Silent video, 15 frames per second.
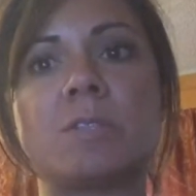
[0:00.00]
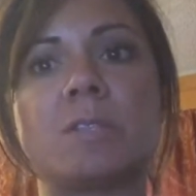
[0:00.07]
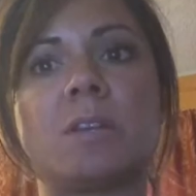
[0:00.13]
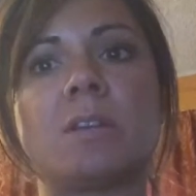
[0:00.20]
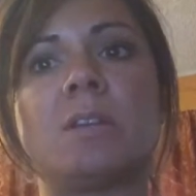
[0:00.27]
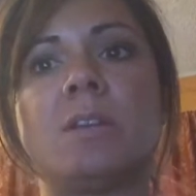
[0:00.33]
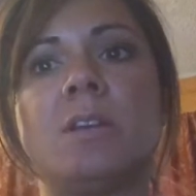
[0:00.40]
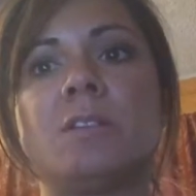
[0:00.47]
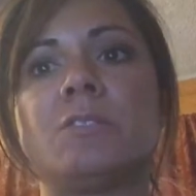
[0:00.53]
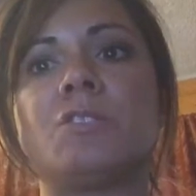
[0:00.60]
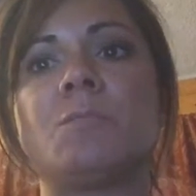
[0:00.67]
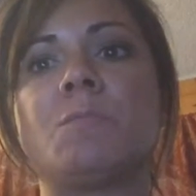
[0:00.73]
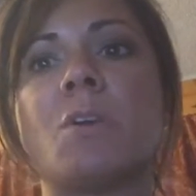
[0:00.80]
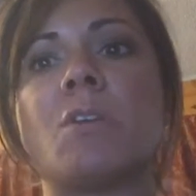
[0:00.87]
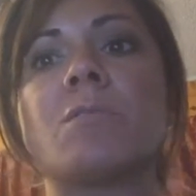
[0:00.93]
Secondhand
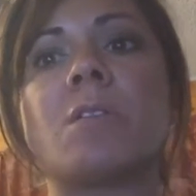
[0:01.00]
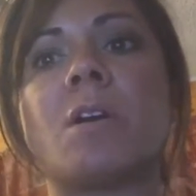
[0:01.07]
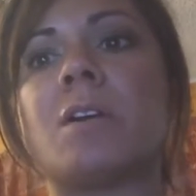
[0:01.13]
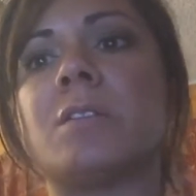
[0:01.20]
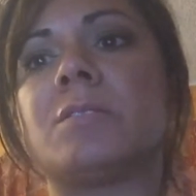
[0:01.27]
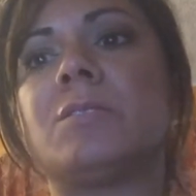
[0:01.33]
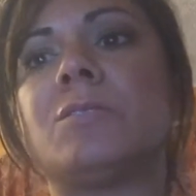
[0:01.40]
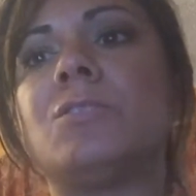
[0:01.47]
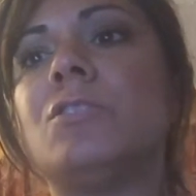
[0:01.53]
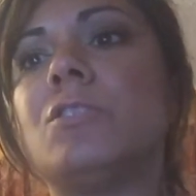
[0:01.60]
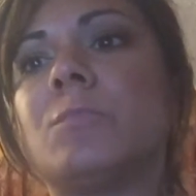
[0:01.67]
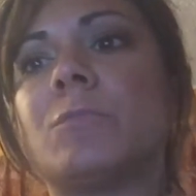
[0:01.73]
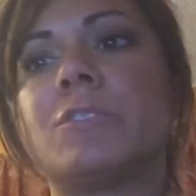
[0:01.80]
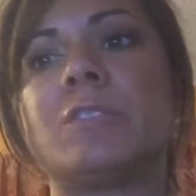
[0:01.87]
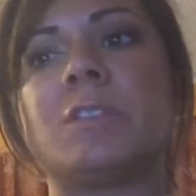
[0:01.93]
smoke causes
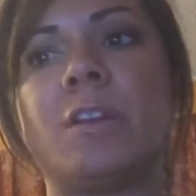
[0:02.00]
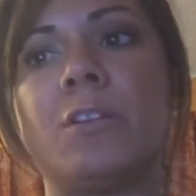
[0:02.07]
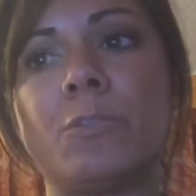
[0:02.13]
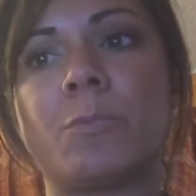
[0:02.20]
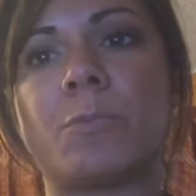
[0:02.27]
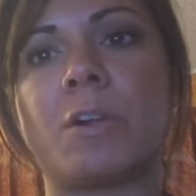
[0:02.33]
numerous health